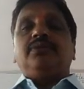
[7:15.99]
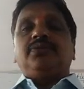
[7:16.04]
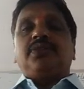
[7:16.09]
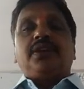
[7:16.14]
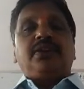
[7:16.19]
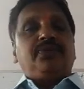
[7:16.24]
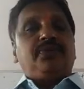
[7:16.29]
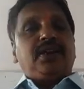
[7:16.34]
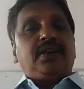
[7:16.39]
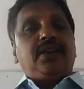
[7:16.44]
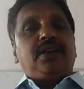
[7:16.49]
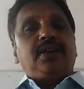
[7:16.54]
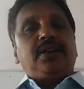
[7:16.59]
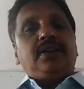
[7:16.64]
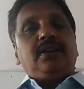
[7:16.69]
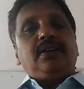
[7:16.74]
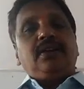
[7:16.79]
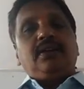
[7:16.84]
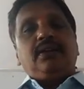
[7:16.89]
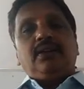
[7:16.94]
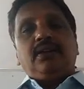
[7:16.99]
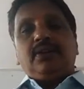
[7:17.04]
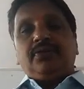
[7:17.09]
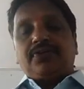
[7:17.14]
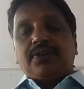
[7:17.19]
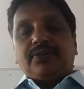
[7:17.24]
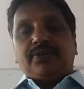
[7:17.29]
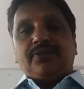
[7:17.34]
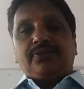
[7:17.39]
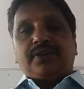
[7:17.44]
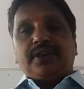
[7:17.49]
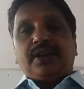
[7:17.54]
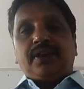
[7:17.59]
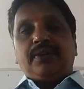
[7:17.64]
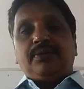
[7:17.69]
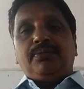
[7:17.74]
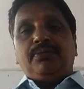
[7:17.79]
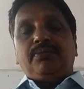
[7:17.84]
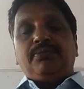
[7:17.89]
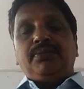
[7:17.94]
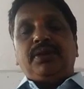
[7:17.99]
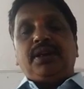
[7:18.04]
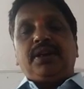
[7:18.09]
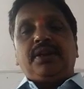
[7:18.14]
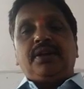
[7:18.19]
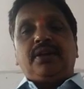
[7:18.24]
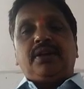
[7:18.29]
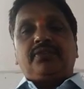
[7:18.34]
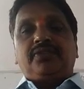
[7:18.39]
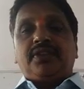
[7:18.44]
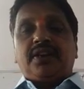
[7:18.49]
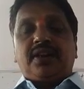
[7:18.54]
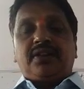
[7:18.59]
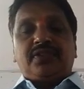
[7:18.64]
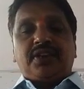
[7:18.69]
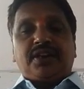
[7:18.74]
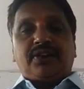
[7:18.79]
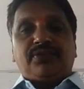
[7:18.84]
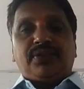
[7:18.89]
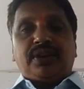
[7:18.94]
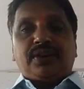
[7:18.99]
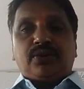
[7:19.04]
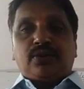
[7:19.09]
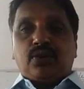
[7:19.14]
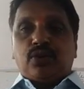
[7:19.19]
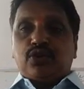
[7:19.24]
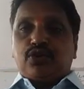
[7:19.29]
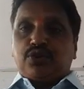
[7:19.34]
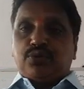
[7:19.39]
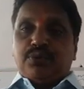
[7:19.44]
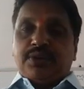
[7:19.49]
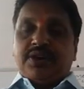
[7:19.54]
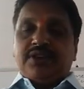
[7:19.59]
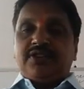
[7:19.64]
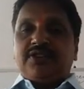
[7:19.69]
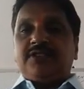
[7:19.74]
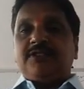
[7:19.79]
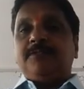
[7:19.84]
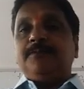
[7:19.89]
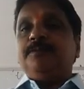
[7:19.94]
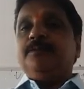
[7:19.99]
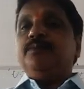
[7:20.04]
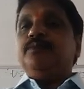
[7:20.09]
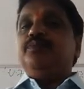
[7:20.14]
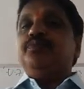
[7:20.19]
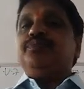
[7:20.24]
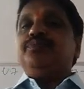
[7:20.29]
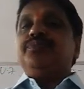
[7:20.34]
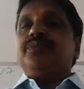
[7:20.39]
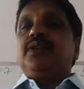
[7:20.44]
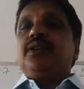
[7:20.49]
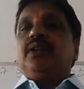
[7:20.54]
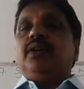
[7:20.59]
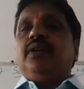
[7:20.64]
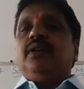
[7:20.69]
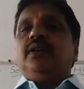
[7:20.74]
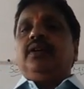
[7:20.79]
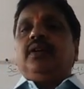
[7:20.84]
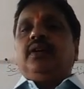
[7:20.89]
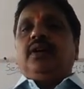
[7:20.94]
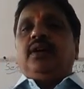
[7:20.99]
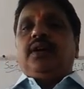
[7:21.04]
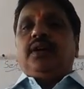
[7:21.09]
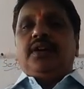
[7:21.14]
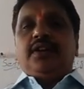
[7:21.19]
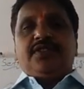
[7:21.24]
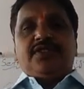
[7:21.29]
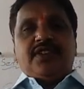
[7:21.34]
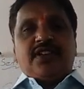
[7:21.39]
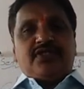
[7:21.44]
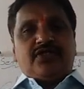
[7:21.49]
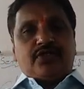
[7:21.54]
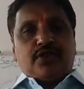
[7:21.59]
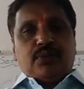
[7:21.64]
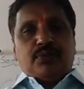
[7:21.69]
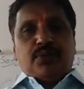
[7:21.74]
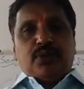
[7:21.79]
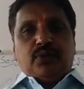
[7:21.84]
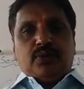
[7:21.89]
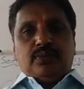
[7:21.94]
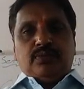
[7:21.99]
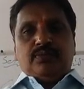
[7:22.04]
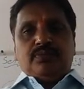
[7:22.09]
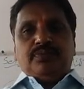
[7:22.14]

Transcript: 350 million or 35 crores means it is just about